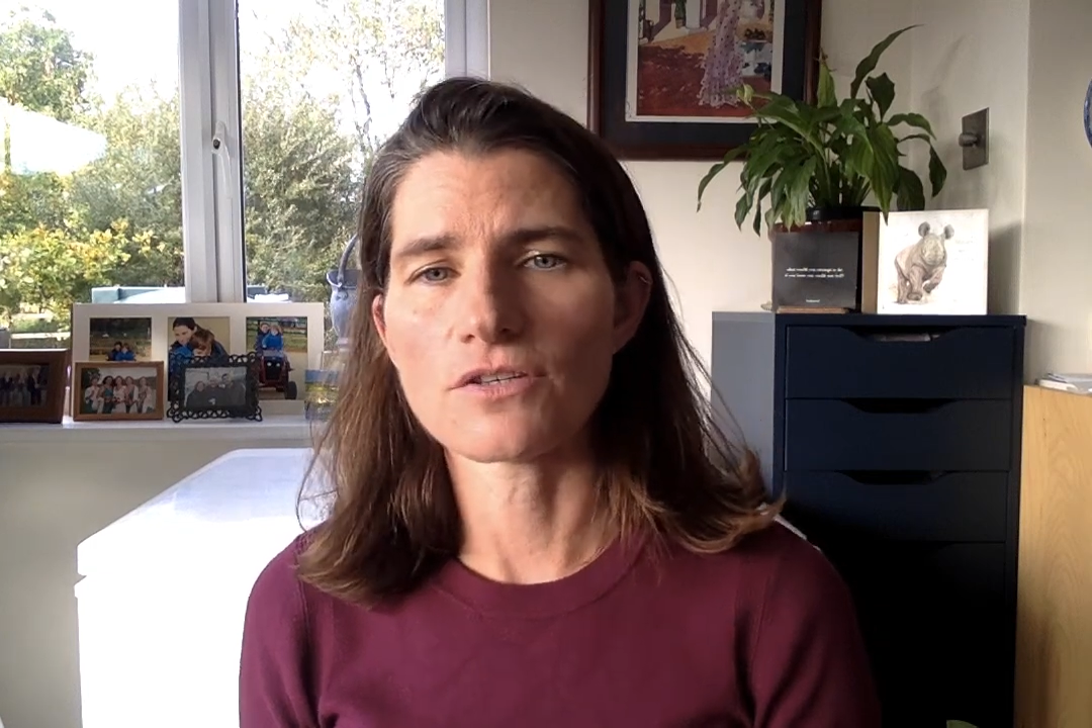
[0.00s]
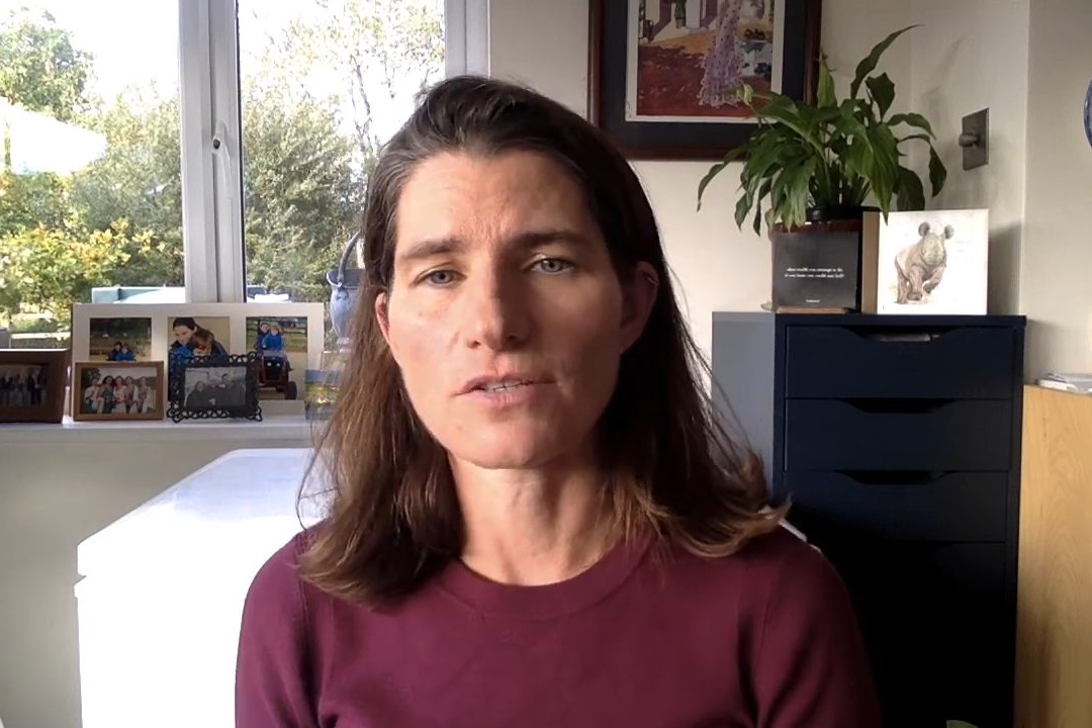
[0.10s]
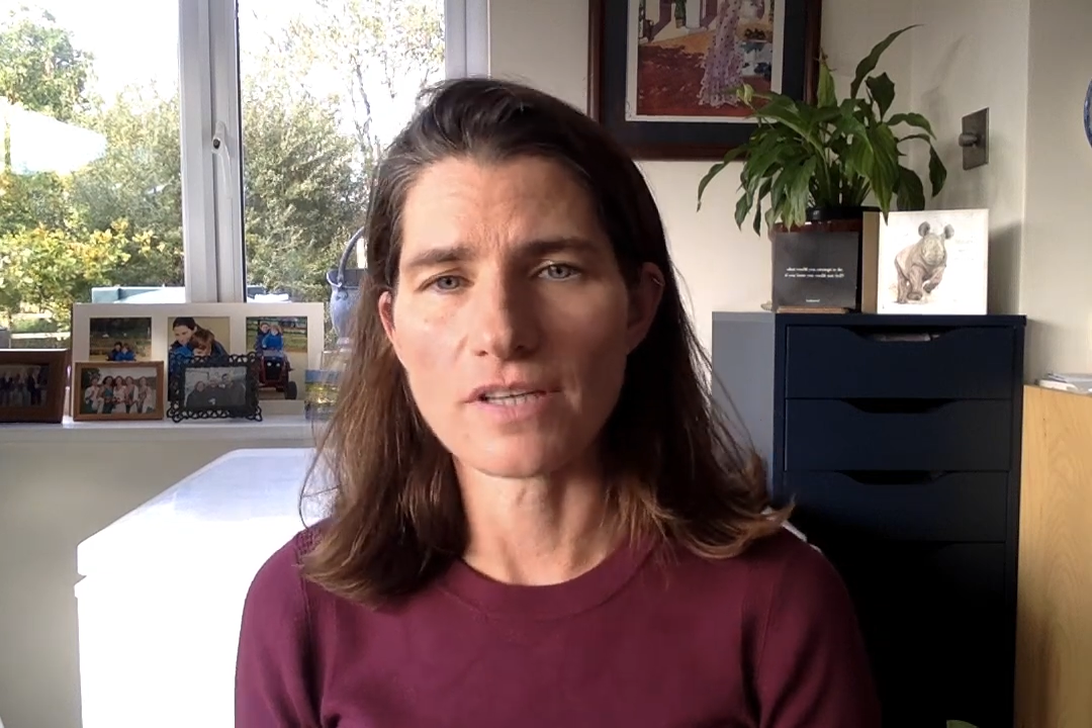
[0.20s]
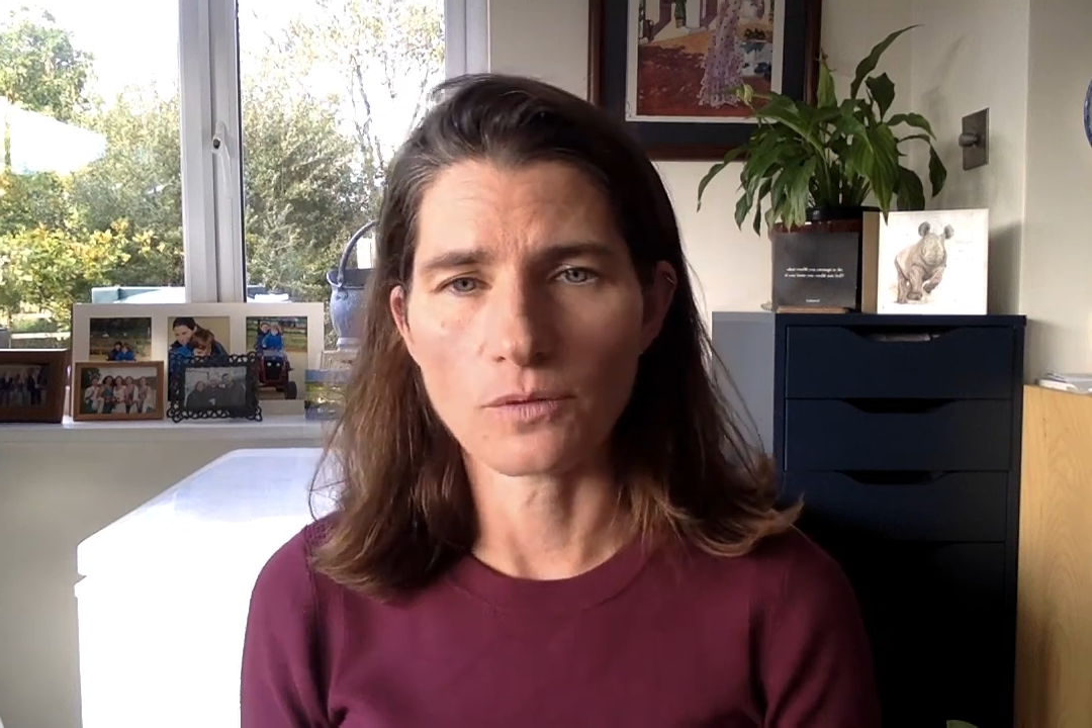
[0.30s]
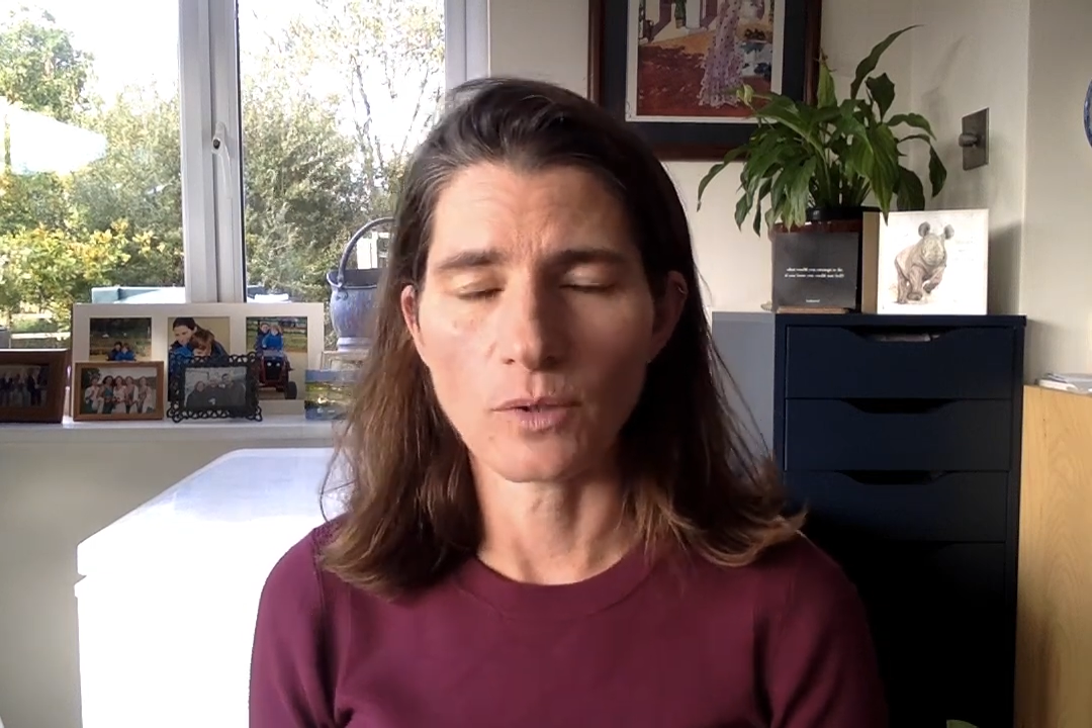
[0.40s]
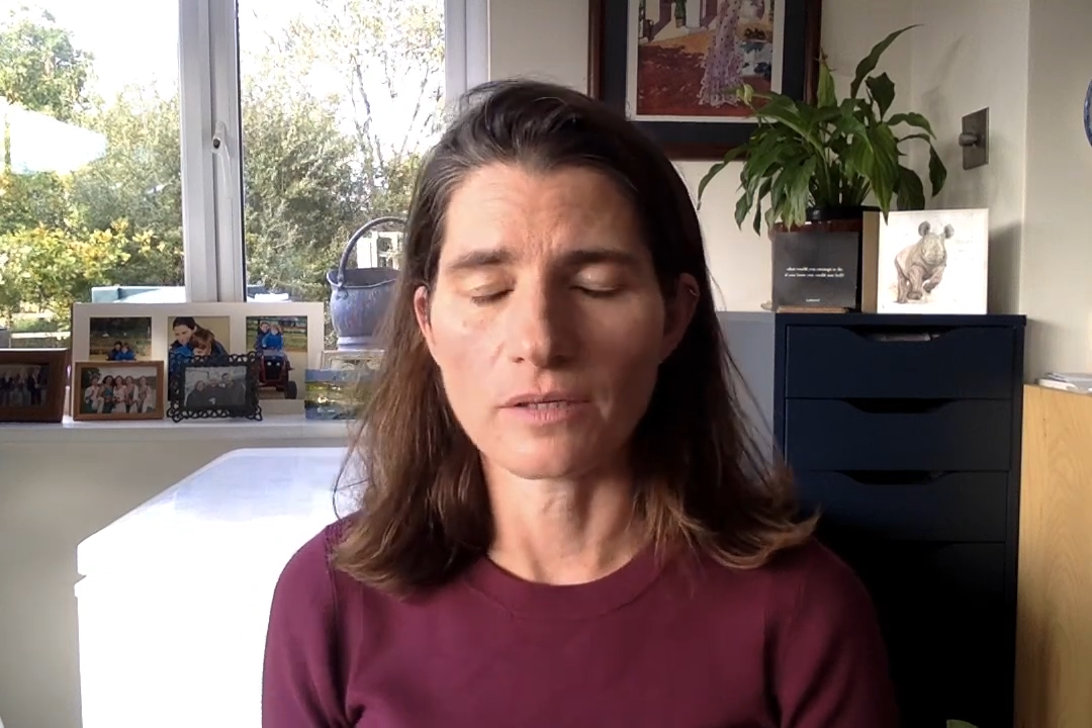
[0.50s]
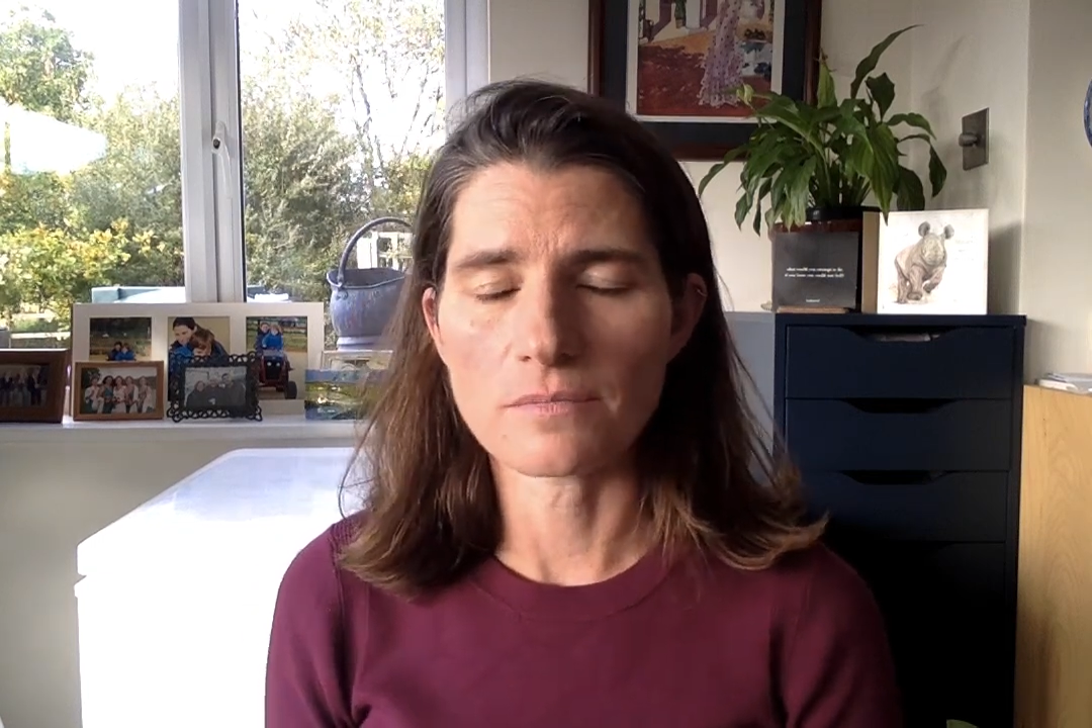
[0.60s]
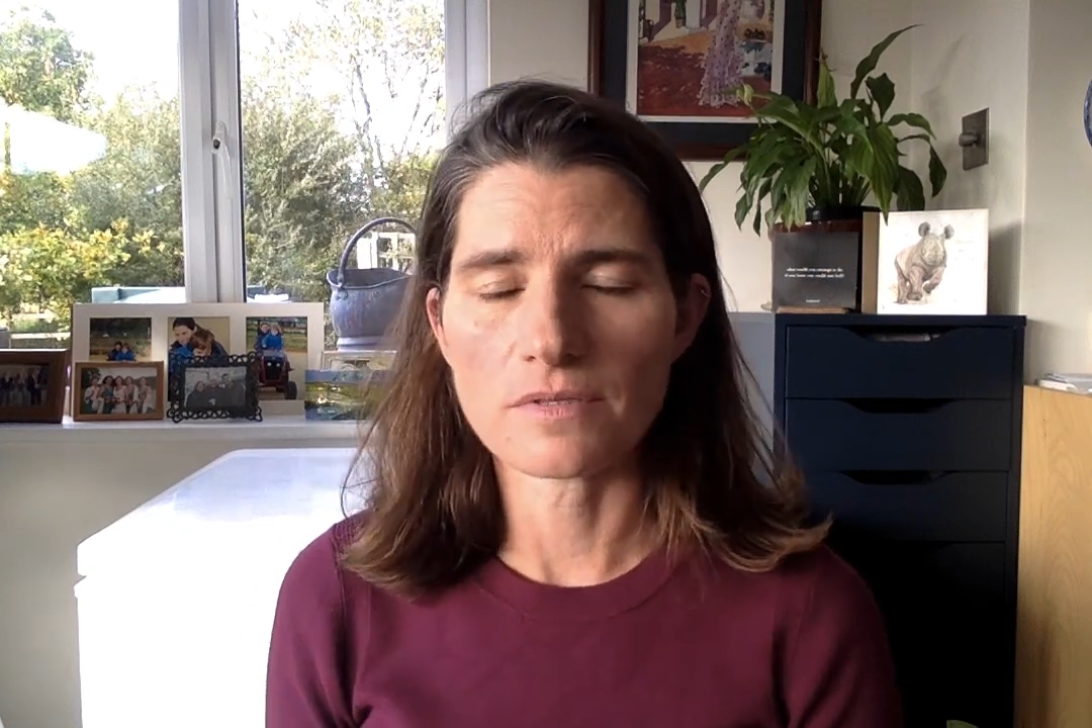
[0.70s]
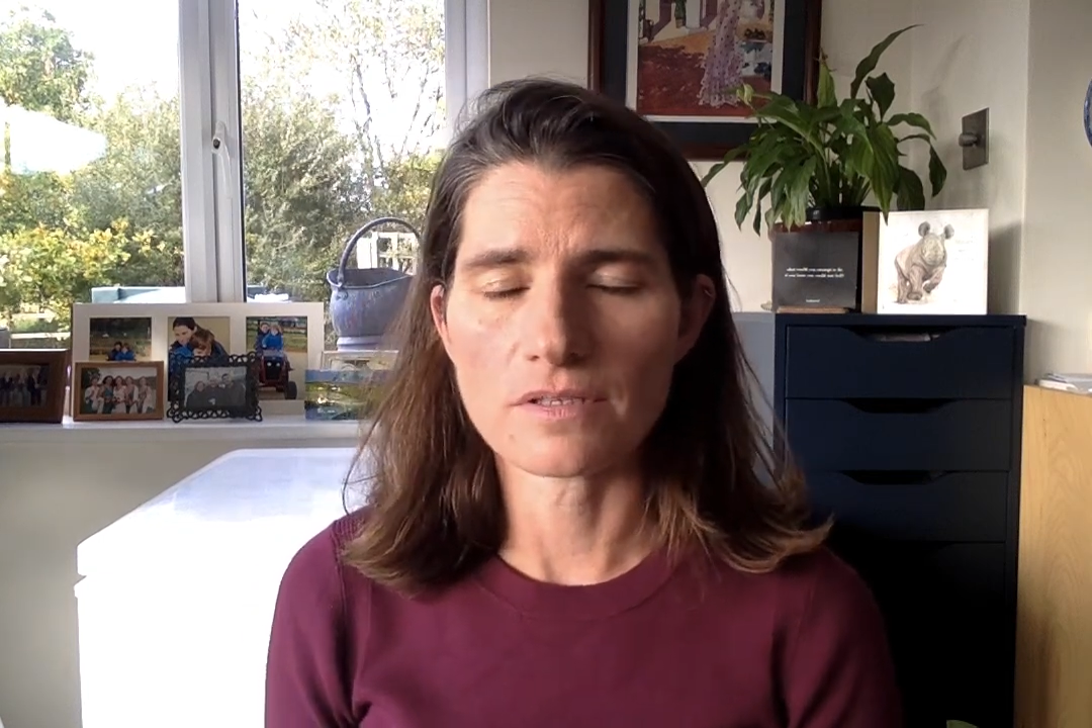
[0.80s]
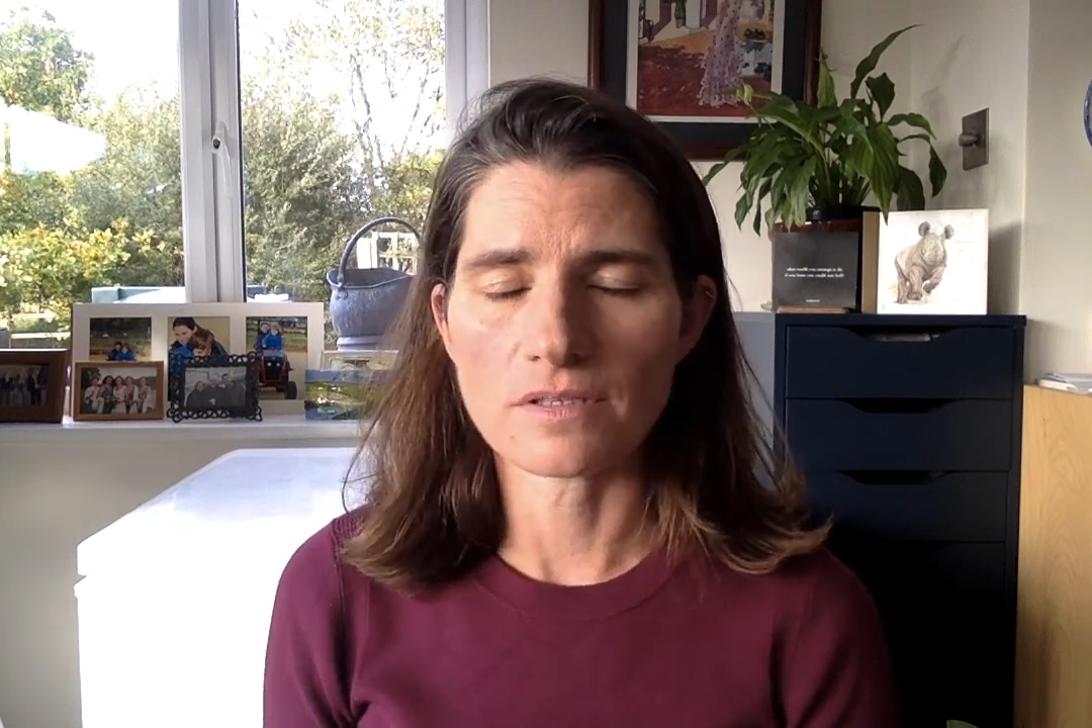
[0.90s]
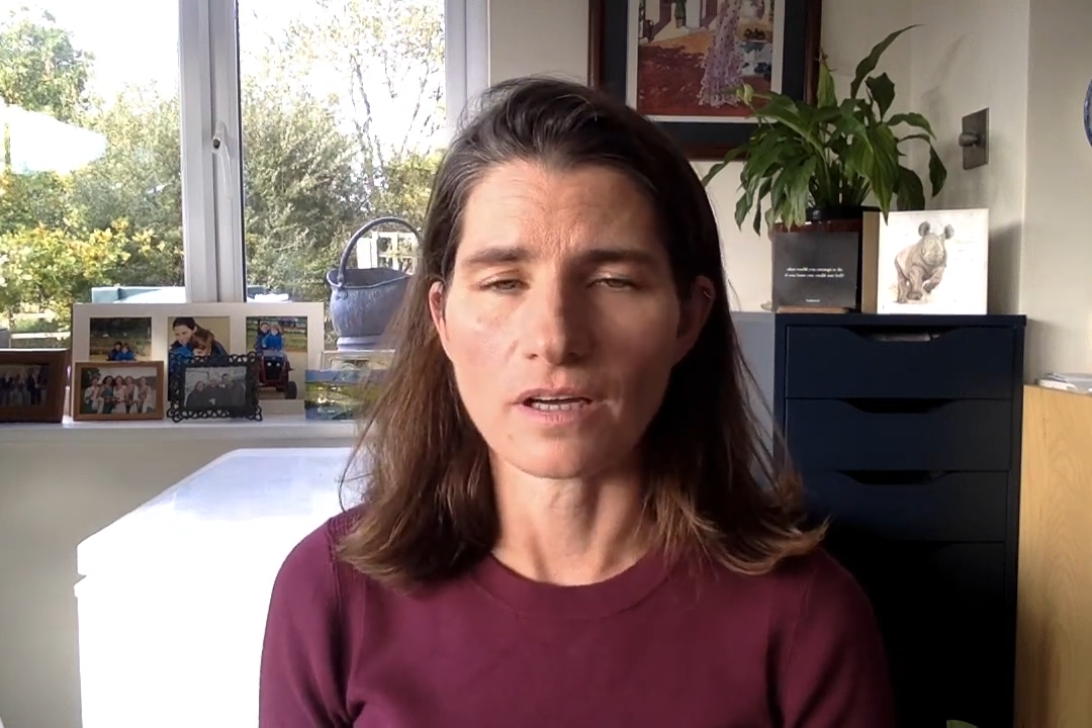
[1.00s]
Suzannah Williams